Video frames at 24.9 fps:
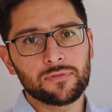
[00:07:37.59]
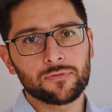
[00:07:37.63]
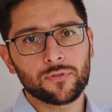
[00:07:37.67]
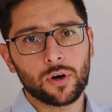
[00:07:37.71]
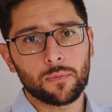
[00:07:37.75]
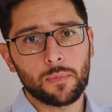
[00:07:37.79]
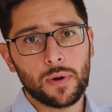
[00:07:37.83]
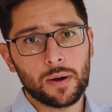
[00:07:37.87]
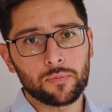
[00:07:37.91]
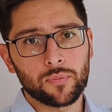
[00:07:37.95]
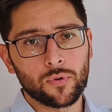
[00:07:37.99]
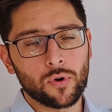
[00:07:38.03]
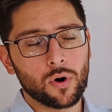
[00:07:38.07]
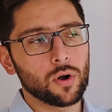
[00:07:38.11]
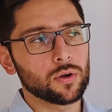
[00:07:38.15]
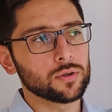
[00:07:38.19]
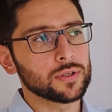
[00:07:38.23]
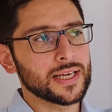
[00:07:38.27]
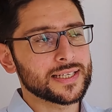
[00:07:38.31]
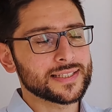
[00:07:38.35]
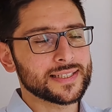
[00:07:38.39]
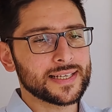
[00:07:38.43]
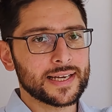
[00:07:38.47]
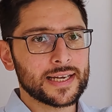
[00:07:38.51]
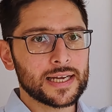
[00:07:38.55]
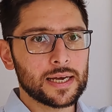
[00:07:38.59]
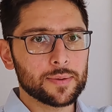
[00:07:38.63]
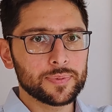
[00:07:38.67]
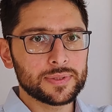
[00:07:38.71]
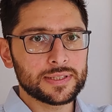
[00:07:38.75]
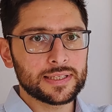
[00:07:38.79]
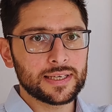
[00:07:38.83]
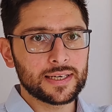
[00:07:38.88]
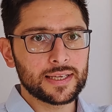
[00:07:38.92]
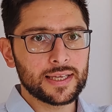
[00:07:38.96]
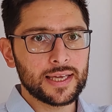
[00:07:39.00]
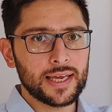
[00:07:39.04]
from abroad as a
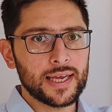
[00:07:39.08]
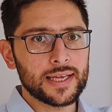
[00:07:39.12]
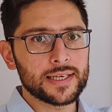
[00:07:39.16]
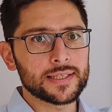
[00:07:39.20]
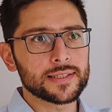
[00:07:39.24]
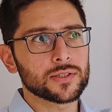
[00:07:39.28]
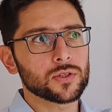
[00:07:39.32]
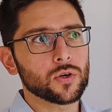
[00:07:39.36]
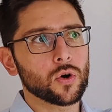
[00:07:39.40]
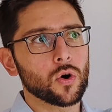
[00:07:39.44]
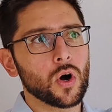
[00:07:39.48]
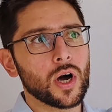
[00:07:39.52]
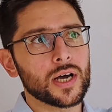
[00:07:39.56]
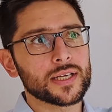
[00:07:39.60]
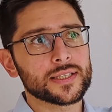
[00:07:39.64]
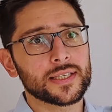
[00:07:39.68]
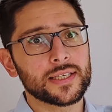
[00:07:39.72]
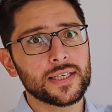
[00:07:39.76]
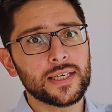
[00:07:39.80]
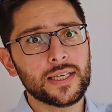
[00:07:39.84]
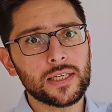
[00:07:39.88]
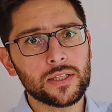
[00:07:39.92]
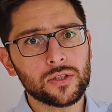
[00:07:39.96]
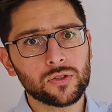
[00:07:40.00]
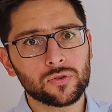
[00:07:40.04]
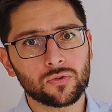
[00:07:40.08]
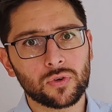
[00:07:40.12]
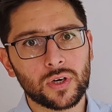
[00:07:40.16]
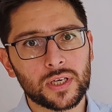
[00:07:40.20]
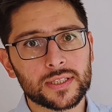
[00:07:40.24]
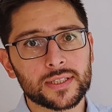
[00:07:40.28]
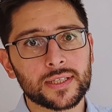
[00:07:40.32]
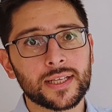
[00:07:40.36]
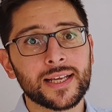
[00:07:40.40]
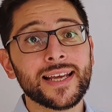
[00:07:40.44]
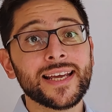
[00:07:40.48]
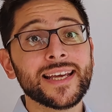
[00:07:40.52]
capital gains or as an
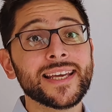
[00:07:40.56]
interest,